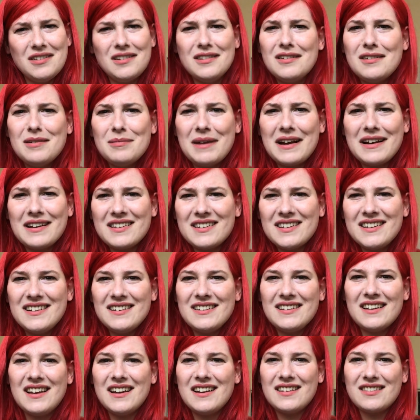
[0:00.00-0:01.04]
nude in a
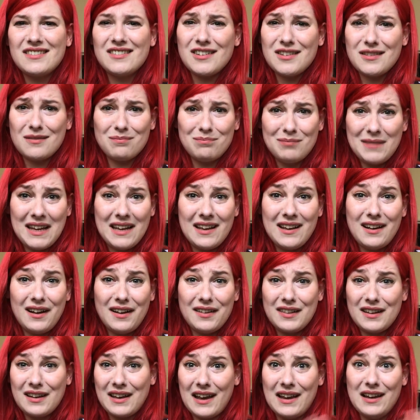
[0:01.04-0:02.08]
magazine. Like, just me,
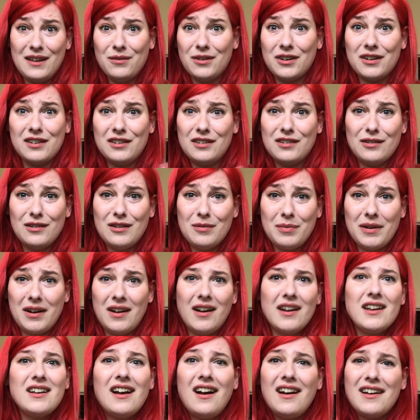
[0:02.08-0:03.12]
I think anyone can do it, but
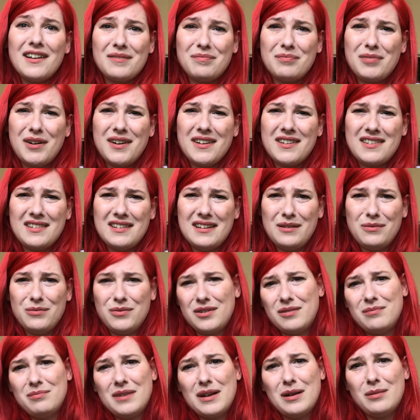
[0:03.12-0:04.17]
I personally
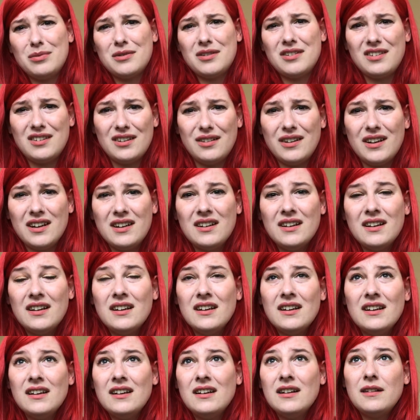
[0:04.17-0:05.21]
wouldn't be able to do it.
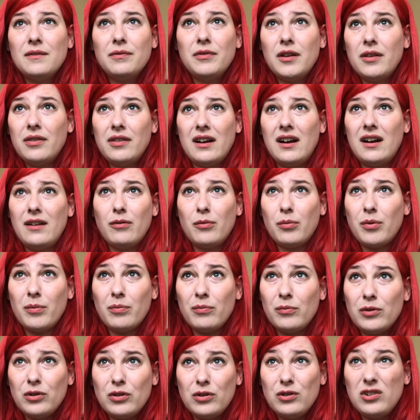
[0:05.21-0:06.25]
Not that I have a
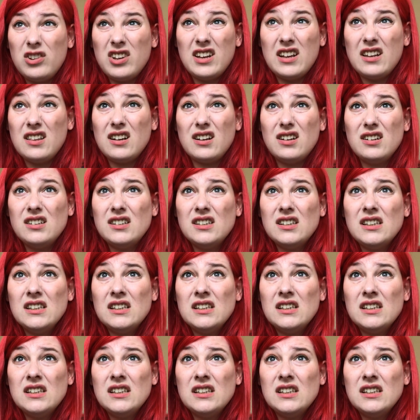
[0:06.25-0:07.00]
problem with nudity, though.